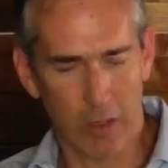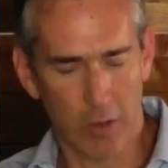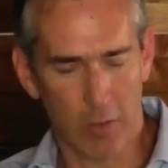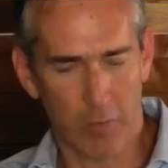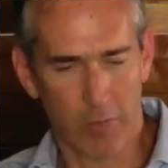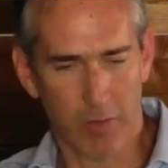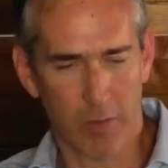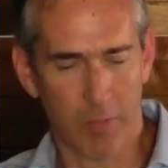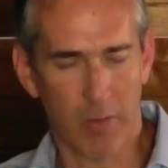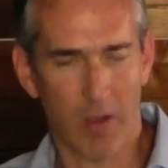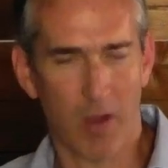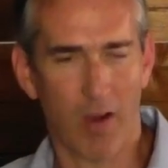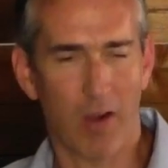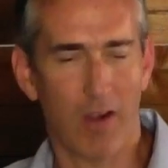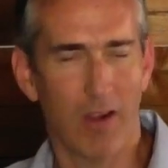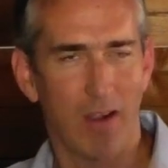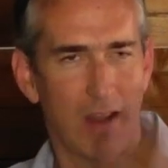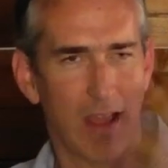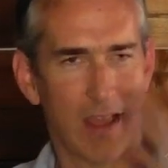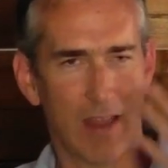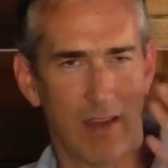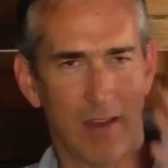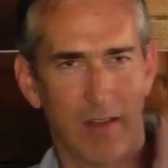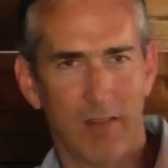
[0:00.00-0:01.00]
from the
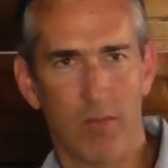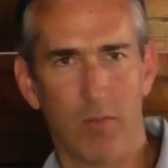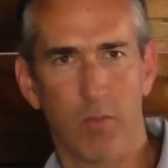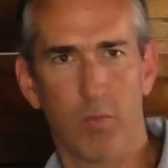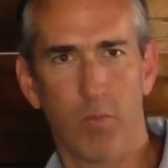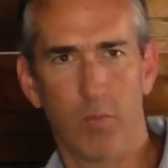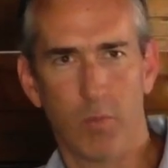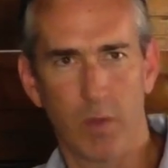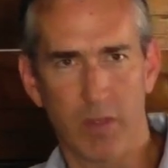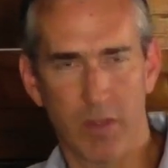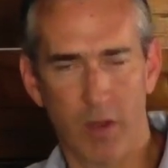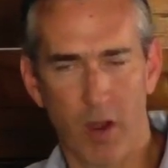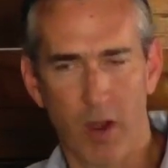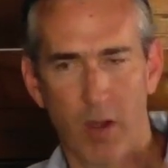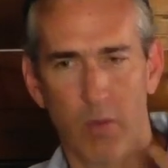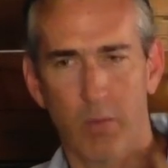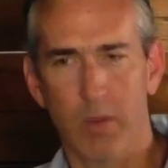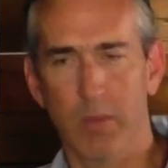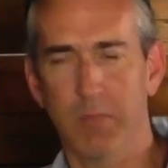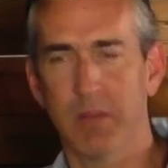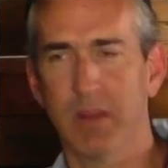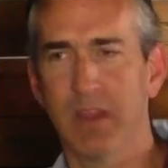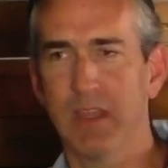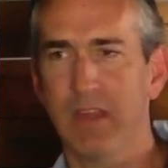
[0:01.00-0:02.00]
heart and with the heart
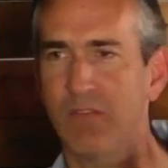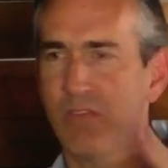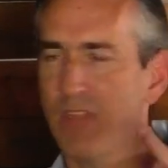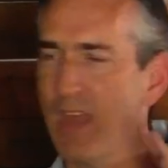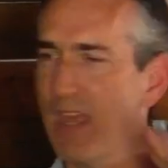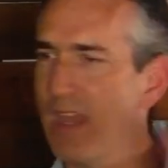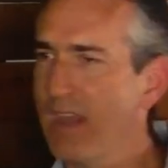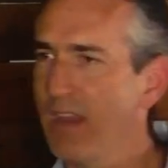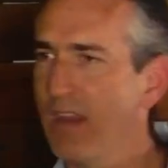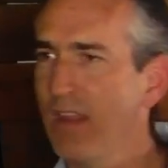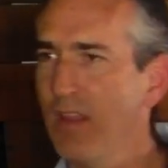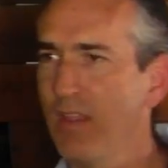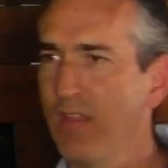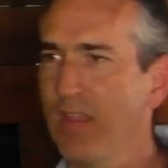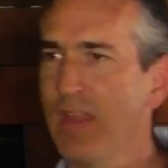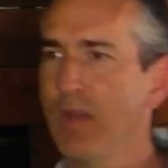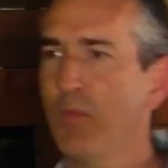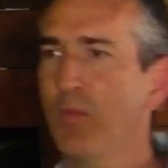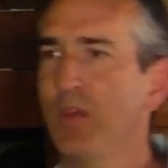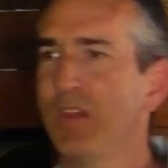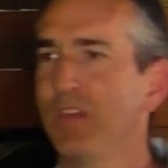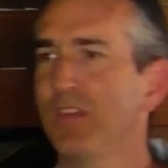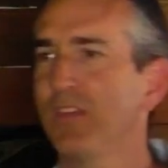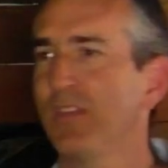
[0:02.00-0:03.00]
we believe, then
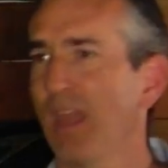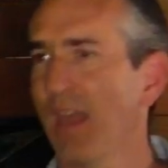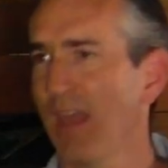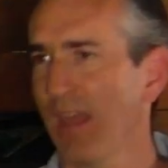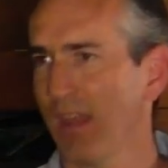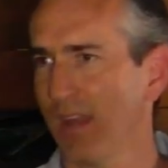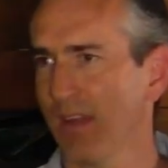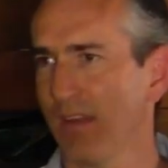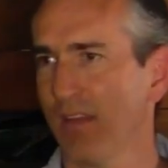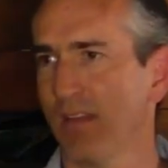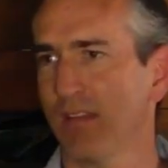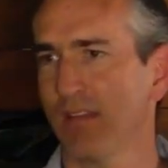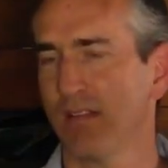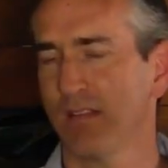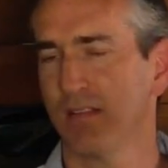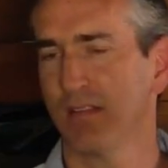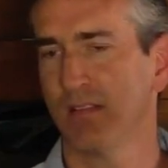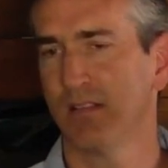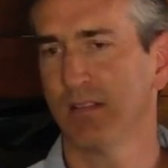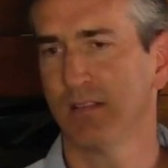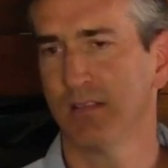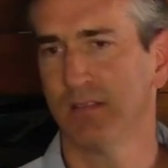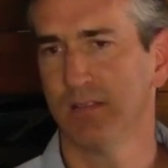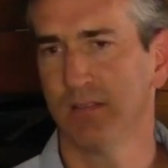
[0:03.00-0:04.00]
we stand.
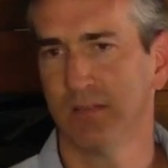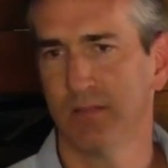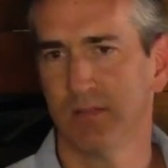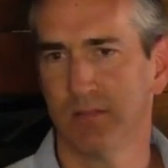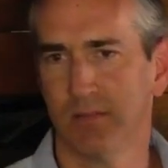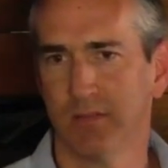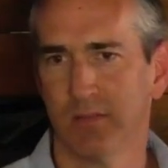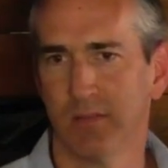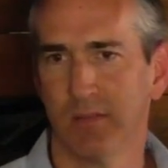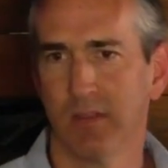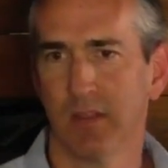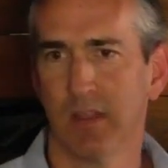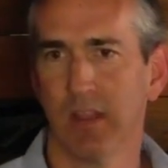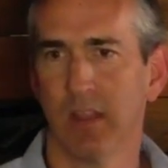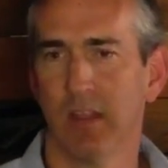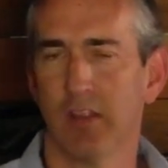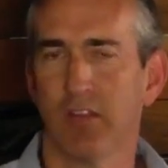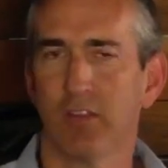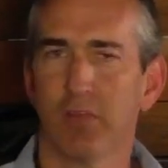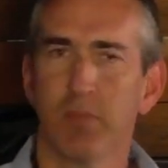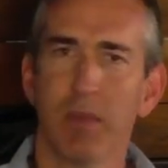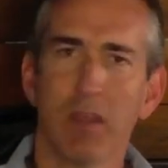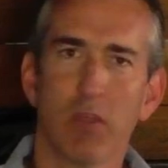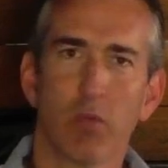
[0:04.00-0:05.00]

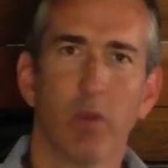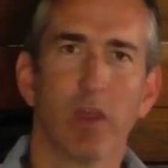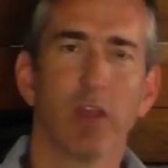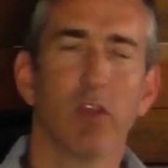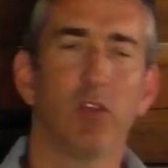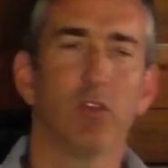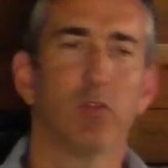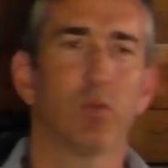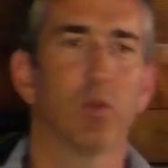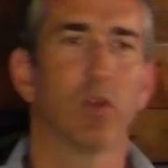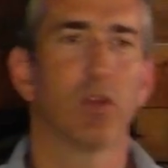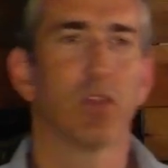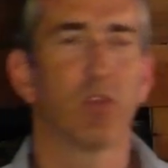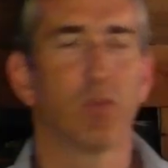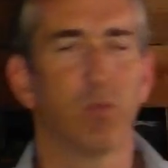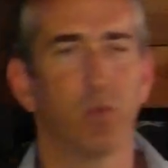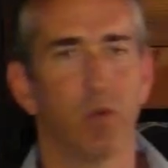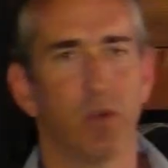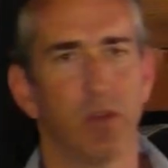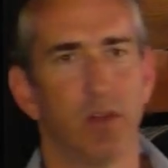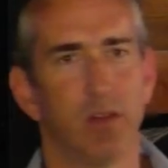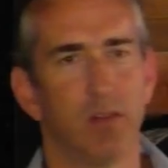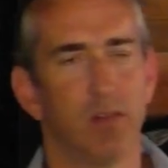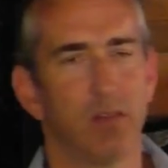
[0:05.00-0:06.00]
Smith Wigglesworth
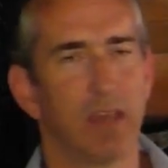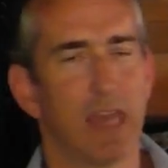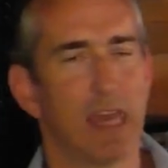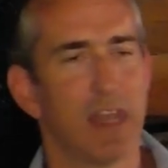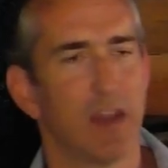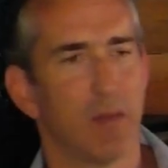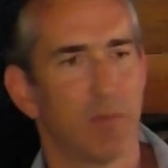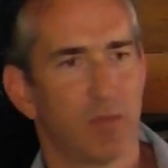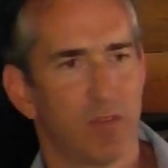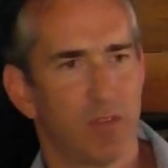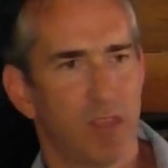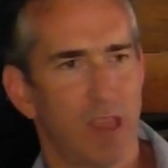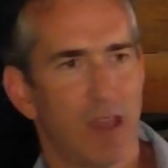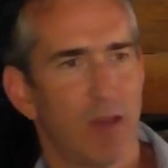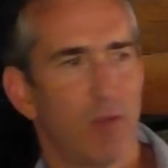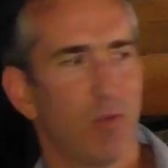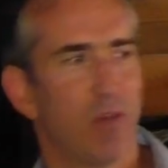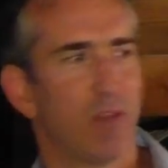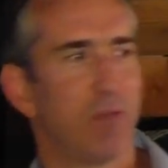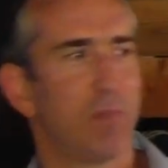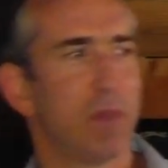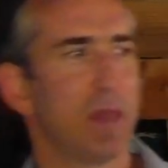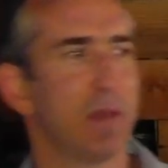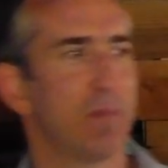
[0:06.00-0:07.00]
would get upset
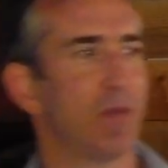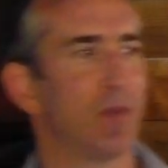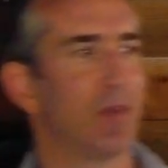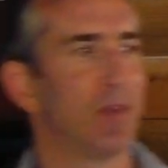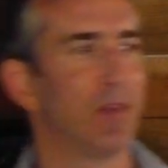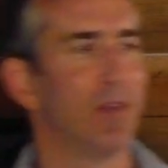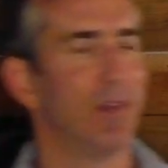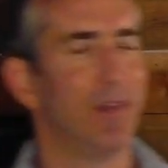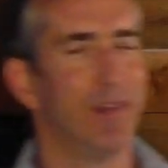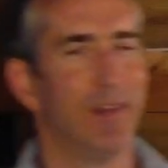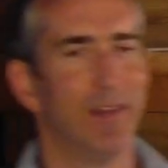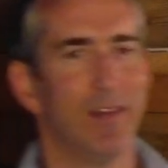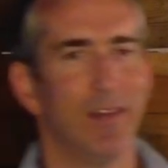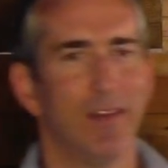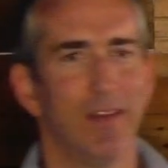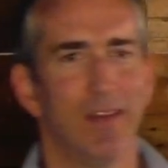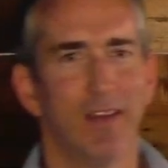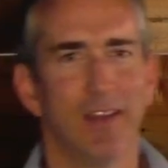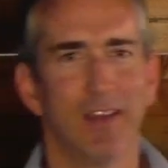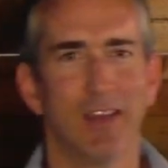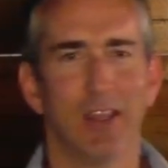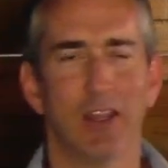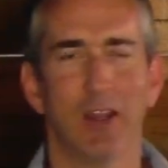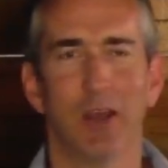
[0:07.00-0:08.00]
with people,
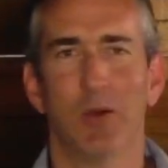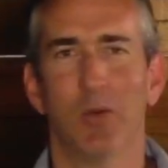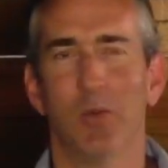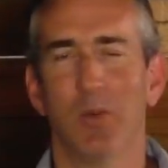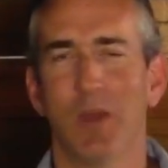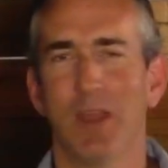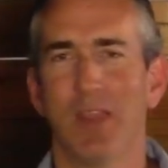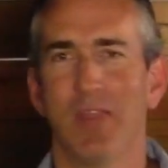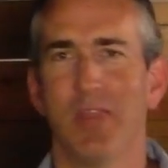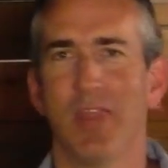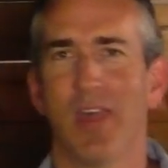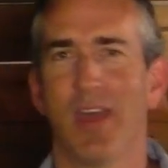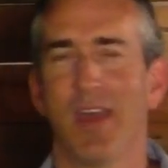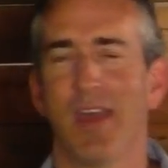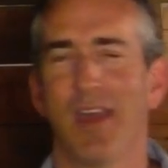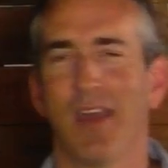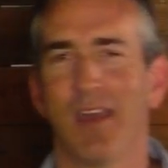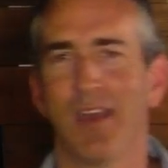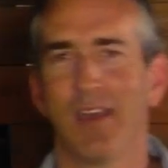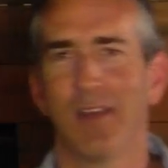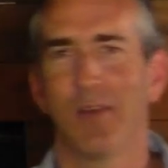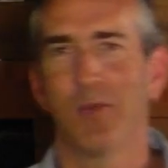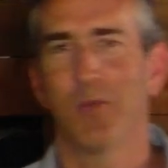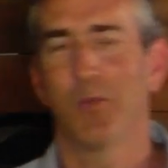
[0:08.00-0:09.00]
when
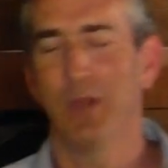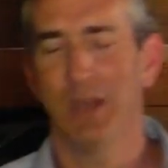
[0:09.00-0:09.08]
they